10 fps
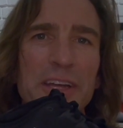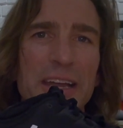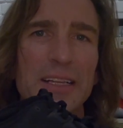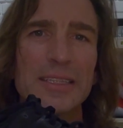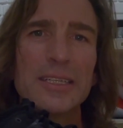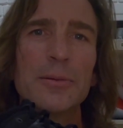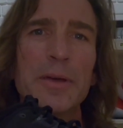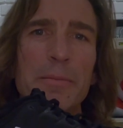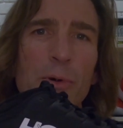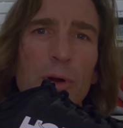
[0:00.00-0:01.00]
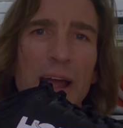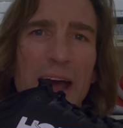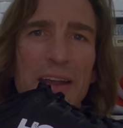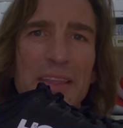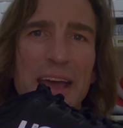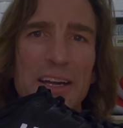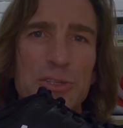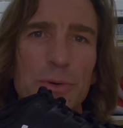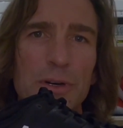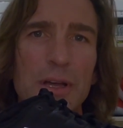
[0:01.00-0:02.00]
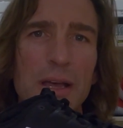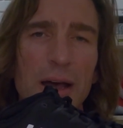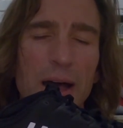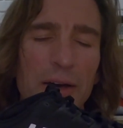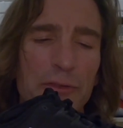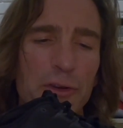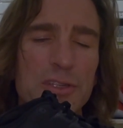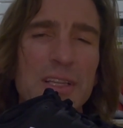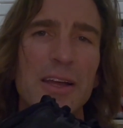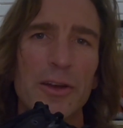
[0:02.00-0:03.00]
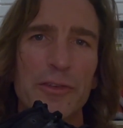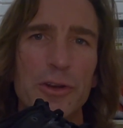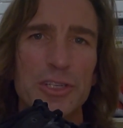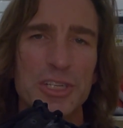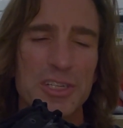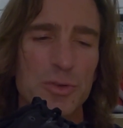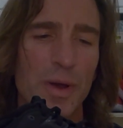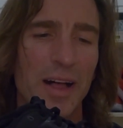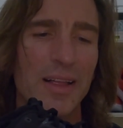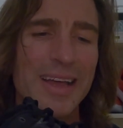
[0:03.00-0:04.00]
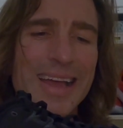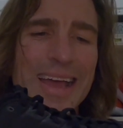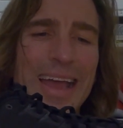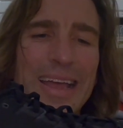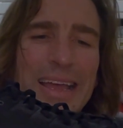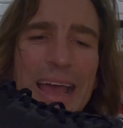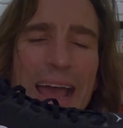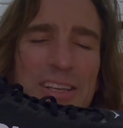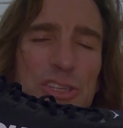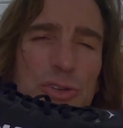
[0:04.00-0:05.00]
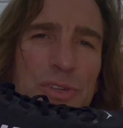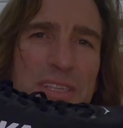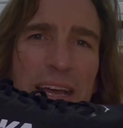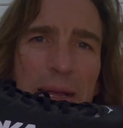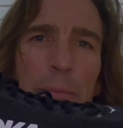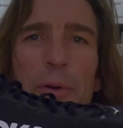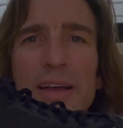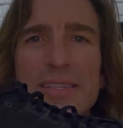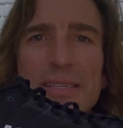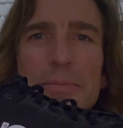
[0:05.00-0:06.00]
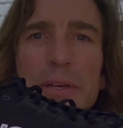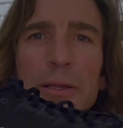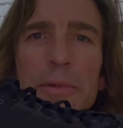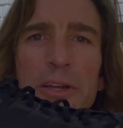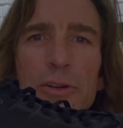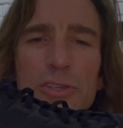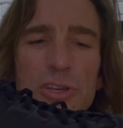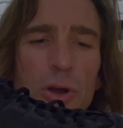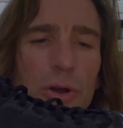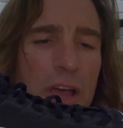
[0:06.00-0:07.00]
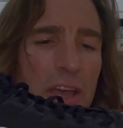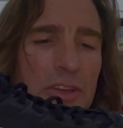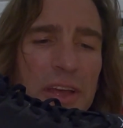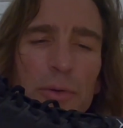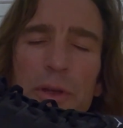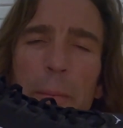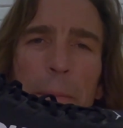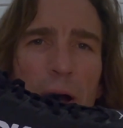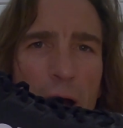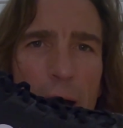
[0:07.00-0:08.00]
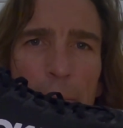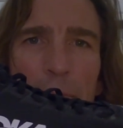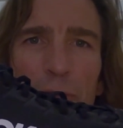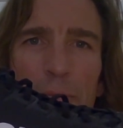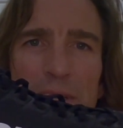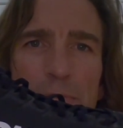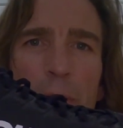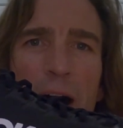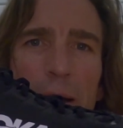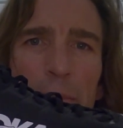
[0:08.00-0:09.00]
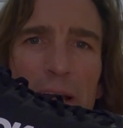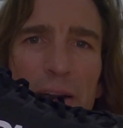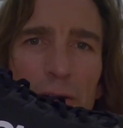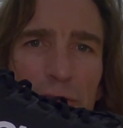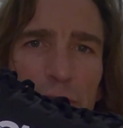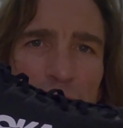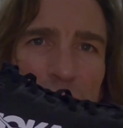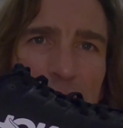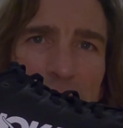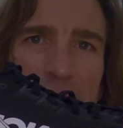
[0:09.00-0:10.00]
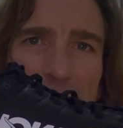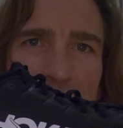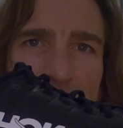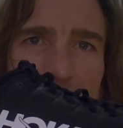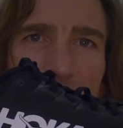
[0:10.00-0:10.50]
getting a little bit more out of the actual first layer of cushion as well. As soon as that compresses a millimeter or so, you get a real pop from this bottom layer of cushion, this